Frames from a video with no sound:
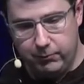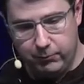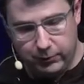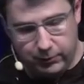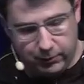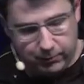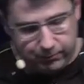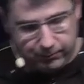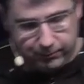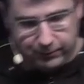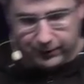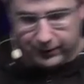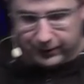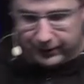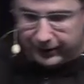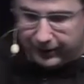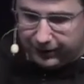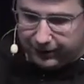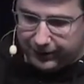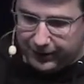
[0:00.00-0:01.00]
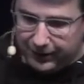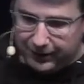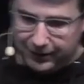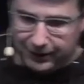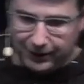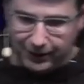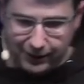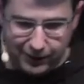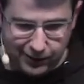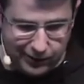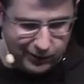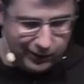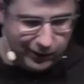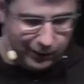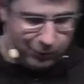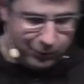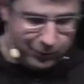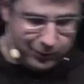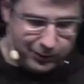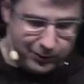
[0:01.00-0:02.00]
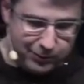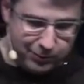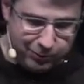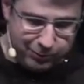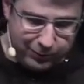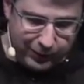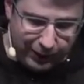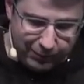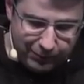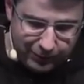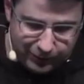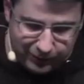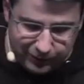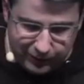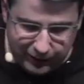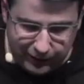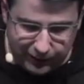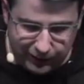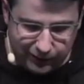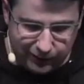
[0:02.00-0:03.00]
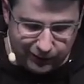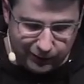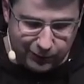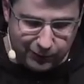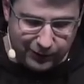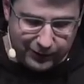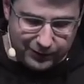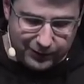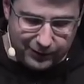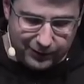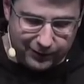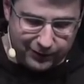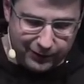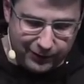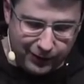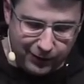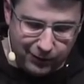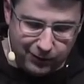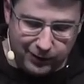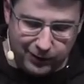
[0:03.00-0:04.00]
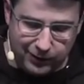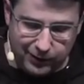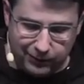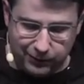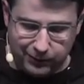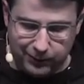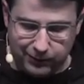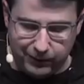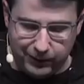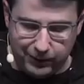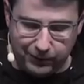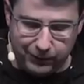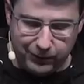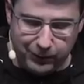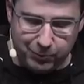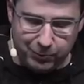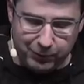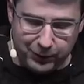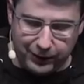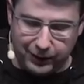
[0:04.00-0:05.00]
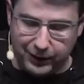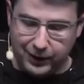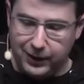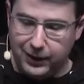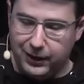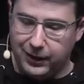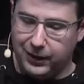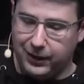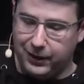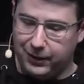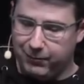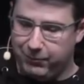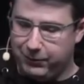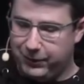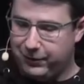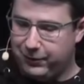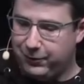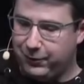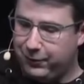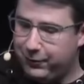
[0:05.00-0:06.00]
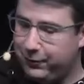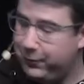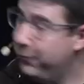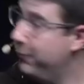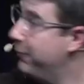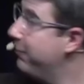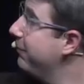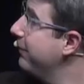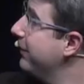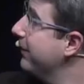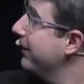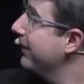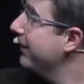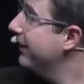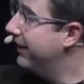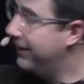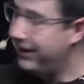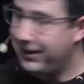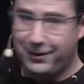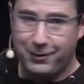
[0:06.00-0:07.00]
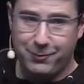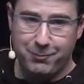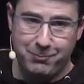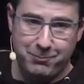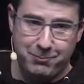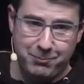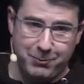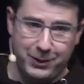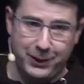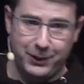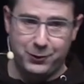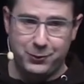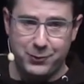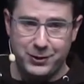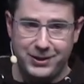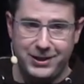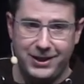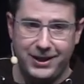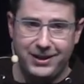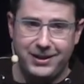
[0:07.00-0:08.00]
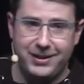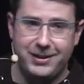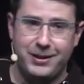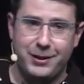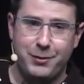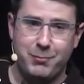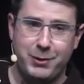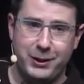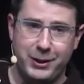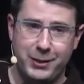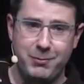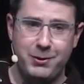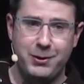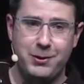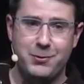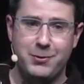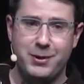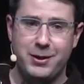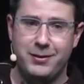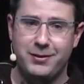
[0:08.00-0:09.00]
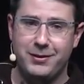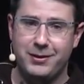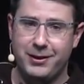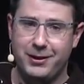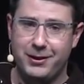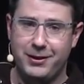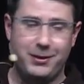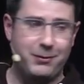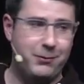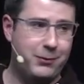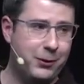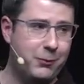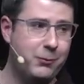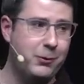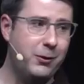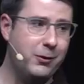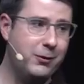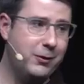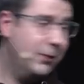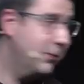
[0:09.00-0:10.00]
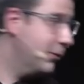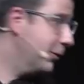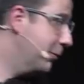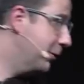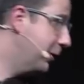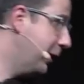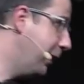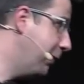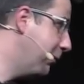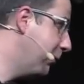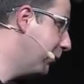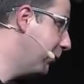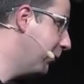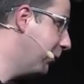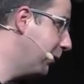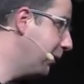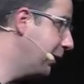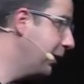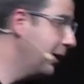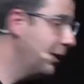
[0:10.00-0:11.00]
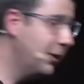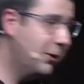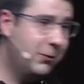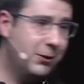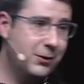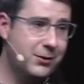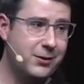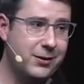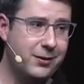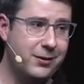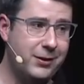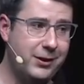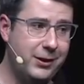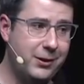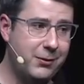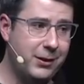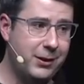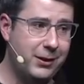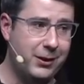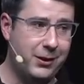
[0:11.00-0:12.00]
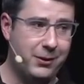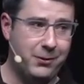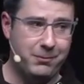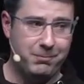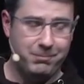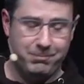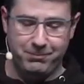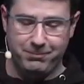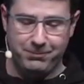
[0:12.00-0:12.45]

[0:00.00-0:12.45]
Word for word: So that's it, and I would be happy to take on your questions now. And if you have any feedback, um, there's also um, my Twitter handle there and my email address. And I think we also have some time for questions here right now.